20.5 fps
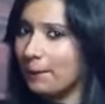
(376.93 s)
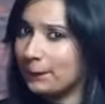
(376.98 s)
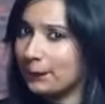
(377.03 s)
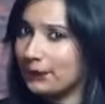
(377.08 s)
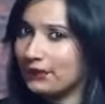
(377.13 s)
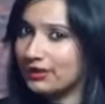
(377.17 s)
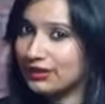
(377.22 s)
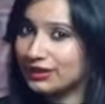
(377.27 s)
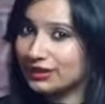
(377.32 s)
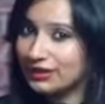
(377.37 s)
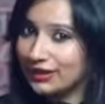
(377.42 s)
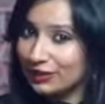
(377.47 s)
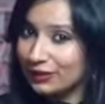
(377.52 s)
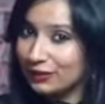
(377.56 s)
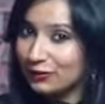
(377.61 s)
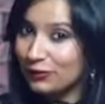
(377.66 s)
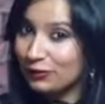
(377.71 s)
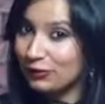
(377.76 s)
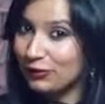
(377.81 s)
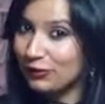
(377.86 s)

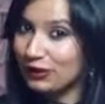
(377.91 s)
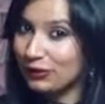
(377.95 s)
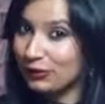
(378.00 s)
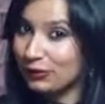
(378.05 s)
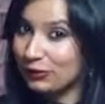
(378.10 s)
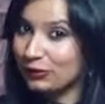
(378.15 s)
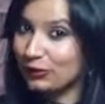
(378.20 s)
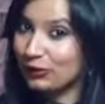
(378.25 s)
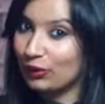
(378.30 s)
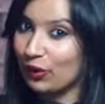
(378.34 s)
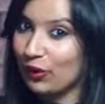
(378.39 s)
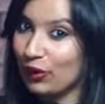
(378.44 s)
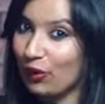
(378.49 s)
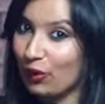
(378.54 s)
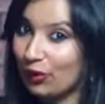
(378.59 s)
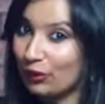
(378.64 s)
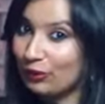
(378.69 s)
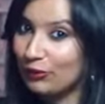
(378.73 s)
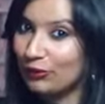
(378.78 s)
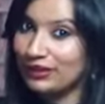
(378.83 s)
Successful people
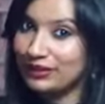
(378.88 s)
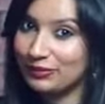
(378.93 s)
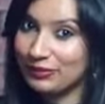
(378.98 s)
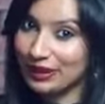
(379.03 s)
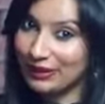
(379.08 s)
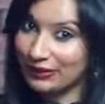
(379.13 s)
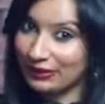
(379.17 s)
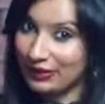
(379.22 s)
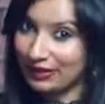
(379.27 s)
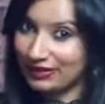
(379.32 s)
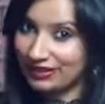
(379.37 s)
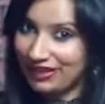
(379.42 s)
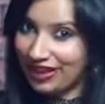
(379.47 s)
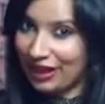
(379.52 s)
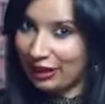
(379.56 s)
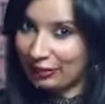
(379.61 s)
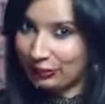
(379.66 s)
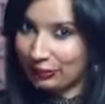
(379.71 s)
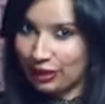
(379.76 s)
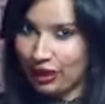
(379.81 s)
always make their
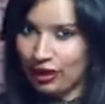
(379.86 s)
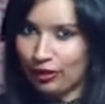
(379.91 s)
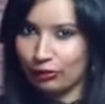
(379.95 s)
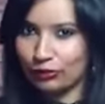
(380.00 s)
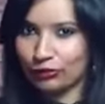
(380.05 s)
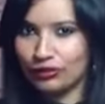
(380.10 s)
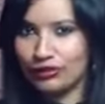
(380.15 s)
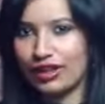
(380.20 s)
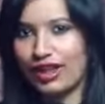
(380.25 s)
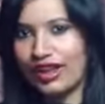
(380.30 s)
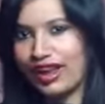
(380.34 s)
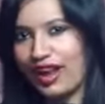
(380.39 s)
time count.